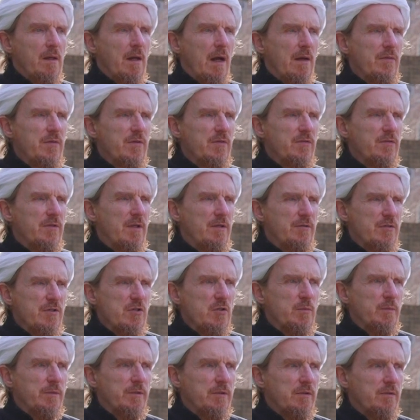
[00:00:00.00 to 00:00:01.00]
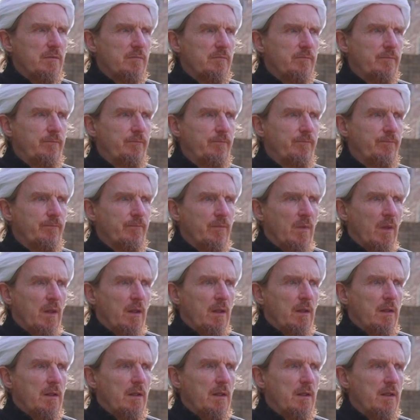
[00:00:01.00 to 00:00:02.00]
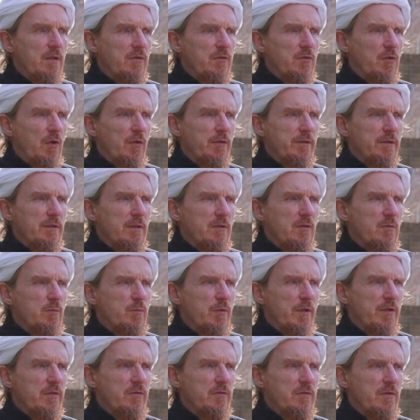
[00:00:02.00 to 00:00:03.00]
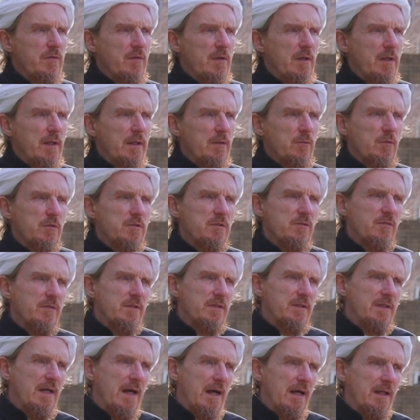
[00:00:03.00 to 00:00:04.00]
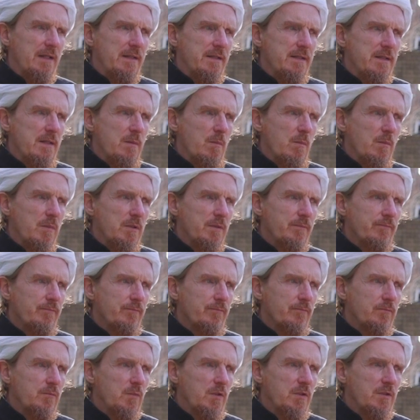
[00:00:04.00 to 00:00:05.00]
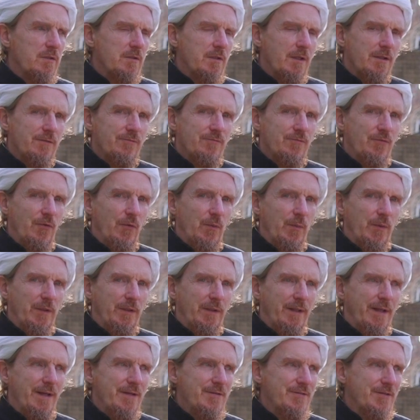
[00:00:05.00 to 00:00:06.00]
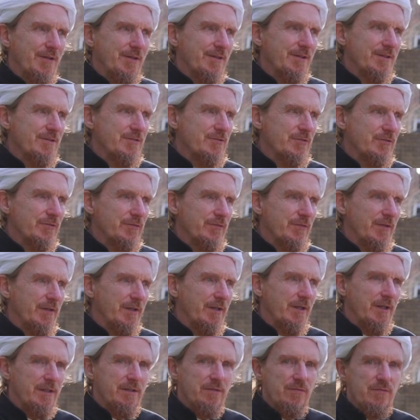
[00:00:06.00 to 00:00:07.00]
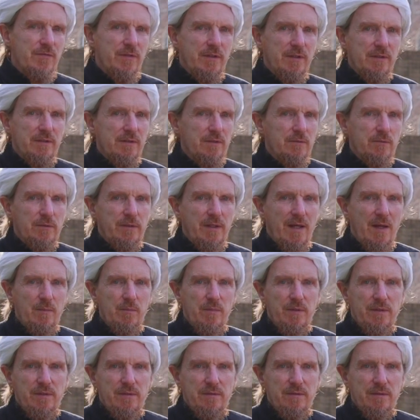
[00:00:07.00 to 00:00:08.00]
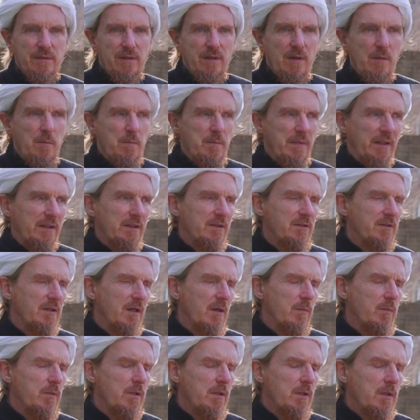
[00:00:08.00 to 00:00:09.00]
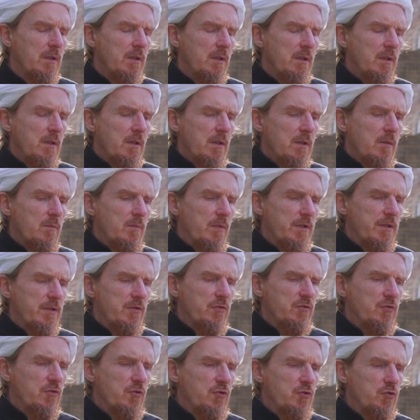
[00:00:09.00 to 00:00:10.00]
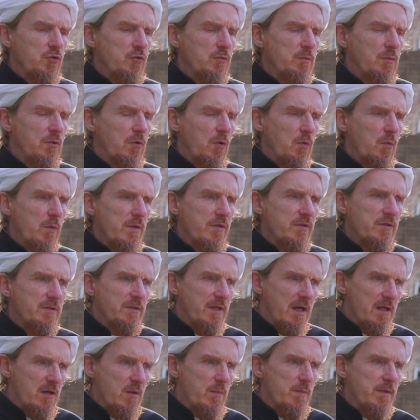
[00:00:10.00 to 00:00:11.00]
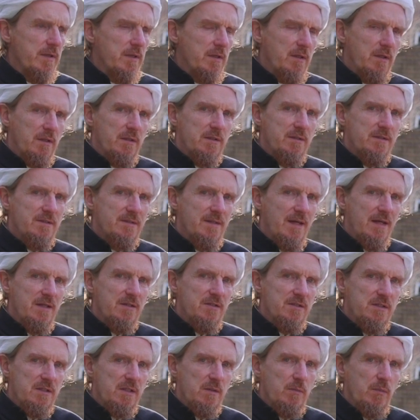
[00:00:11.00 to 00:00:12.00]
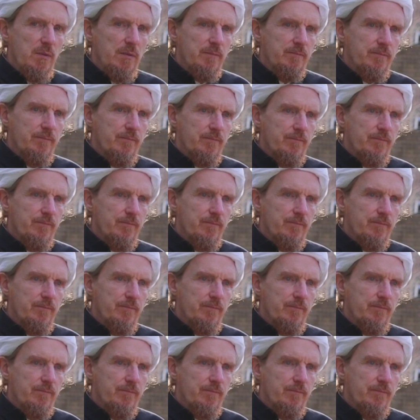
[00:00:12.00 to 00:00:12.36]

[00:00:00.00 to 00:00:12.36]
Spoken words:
And this nourishment is not expressed in the language of ta'lim, which is like formal education, the kind of thing that would happen in the maktab, but is to do more with tarbiyah and ta'dib.